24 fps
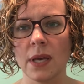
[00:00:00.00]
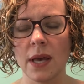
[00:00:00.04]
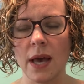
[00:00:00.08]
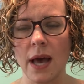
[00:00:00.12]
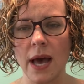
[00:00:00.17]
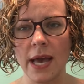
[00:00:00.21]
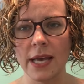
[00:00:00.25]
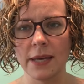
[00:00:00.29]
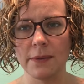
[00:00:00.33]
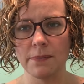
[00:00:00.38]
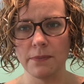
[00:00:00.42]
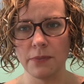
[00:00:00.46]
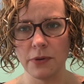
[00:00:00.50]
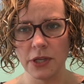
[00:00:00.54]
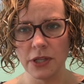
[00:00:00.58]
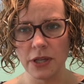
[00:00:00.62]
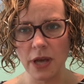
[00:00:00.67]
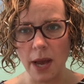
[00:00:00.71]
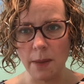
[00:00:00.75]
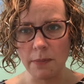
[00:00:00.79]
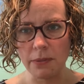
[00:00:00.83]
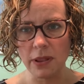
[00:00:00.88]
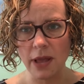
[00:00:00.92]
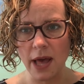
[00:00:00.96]
I
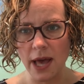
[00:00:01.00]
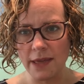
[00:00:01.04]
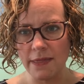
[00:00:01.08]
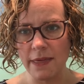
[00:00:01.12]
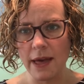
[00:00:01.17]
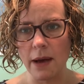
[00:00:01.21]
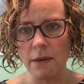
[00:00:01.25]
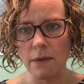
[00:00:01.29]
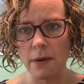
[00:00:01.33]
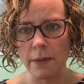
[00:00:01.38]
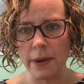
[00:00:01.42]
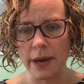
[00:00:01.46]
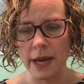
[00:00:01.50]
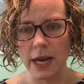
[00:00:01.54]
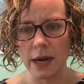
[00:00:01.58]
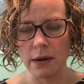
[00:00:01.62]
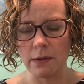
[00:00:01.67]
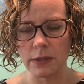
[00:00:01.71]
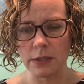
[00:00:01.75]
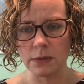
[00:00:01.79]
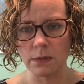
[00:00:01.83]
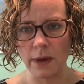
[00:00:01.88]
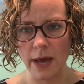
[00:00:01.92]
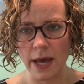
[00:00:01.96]
applied that while my hair
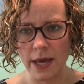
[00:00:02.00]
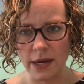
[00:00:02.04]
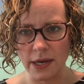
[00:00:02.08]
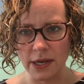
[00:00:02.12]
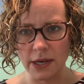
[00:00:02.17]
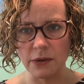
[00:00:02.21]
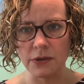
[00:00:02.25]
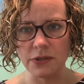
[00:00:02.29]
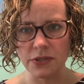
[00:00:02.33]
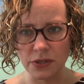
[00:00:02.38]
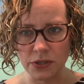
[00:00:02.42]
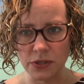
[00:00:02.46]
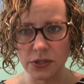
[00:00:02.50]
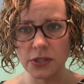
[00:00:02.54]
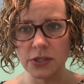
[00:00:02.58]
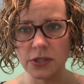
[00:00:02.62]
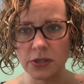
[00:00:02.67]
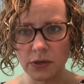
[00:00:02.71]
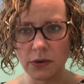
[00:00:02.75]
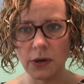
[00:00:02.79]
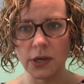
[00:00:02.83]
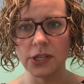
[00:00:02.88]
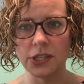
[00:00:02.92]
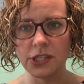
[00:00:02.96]
was wet, and I also
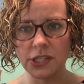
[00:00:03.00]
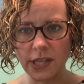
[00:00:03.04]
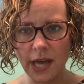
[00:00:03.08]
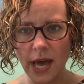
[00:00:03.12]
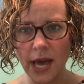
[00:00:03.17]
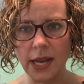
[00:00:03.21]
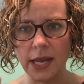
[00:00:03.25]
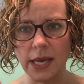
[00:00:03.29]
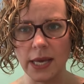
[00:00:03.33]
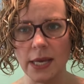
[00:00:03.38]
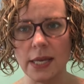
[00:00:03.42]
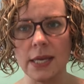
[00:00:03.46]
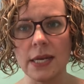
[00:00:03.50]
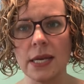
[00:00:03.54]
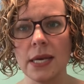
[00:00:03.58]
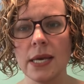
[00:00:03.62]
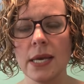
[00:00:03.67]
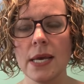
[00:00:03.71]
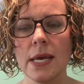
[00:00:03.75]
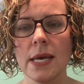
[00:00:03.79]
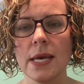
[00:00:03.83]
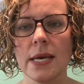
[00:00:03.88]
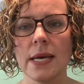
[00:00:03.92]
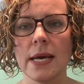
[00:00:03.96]
scrunched that in
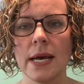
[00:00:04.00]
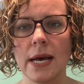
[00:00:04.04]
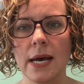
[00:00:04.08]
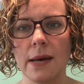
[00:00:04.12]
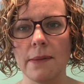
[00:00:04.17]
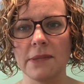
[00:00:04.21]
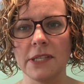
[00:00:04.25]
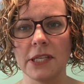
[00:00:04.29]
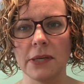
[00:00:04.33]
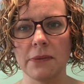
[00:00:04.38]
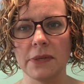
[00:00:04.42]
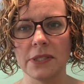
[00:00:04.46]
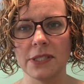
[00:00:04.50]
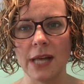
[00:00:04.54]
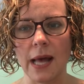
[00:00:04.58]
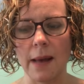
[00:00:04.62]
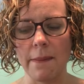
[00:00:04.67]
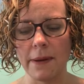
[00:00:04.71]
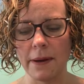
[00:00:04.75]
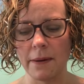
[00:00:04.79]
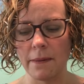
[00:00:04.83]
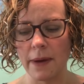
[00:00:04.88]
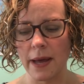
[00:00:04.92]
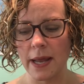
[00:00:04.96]
until it was
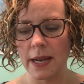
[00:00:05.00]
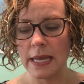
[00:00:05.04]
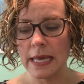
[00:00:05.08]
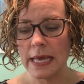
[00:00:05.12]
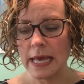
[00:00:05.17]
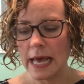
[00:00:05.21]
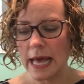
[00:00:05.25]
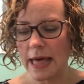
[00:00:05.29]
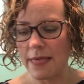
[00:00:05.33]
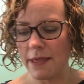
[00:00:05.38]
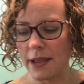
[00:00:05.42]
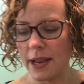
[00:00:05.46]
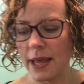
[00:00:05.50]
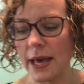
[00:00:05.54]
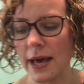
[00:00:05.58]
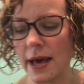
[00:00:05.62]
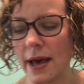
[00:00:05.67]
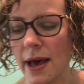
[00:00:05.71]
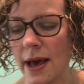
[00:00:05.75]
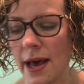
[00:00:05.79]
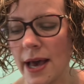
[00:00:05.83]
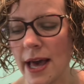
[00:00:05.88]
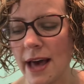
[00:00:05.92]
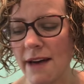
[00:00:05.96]
sopping wet. And then
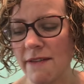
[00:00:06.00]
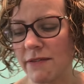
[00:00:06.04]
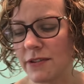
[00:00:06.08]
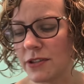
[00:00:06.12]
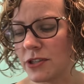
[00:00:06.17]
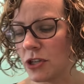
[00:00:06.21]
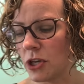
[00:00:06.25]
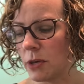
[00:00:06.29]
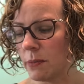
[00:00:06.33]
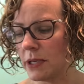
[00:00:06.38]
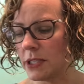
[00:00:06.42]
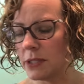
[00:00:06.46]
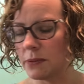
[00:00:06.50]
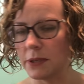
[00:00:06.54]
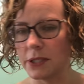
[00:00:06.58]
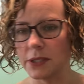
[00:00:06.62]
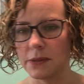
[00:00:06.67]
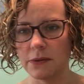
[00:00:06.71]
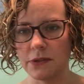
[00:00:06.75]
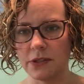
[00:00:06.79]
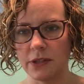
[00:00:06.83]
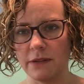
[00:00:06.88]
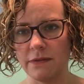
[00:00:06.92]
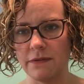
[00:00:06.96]
I have a Turby Twist,
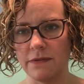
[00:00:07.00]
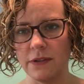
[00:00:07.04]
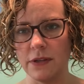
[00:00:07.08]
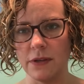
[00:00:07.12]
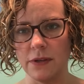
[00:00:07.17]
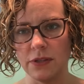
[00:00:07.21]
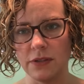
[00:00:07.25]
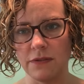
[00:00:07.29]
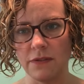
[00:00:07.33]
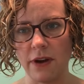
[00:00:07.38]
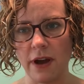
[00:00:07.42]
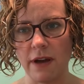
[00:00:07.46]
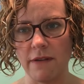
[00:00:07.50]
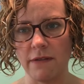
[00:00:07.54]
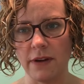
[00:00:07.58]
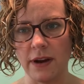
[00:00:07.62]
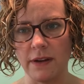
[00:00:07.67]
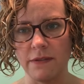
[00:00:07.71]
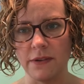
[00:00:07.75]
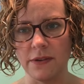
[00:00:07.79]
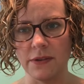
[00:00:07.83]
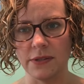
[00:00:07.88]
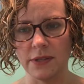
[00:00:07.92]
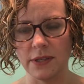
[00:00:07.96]
which I've used forever.
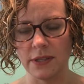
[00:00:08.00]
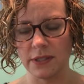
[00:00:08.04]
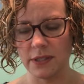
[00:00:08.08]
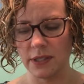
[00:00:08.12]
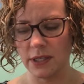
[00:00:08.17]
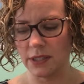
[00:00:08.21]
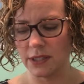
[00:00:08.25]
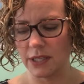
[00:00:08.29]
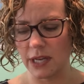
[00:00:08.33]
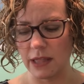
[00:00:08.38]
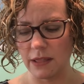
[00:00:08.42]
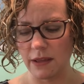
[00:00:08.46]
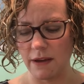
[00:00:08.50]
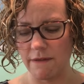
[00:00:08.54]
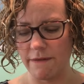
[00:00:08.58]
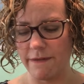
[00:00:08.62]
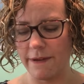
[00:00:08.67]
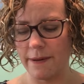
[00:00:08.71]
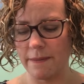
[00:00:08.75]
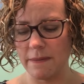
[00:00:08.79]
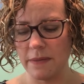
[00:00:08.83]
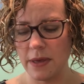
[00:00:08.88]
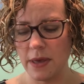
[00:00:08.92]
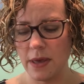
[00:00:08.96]
I've used these things and I love
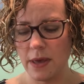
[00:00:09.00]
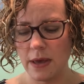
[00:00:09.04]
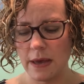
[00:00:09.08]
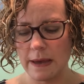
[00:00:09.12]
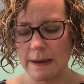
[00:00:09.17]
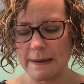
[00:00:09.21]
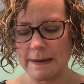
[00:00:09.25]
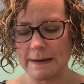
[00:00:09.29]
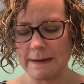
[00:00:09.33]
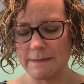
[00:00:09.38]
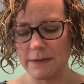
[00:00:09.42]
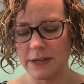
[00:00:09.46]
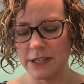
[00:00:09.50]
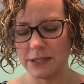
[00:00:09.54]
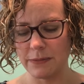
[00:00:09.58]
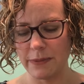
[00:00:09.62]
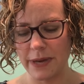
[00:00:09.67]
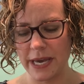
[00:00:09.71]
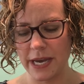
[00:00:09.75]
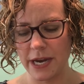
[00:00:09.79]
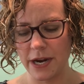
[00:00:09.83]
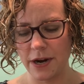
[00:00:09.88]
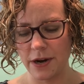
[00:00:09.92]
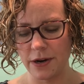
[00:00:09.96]
them because my
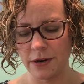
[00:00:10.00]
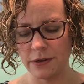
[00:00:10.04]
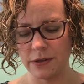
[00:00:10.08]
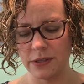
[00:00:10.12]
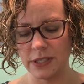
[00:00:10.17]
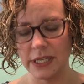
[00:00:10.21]
hair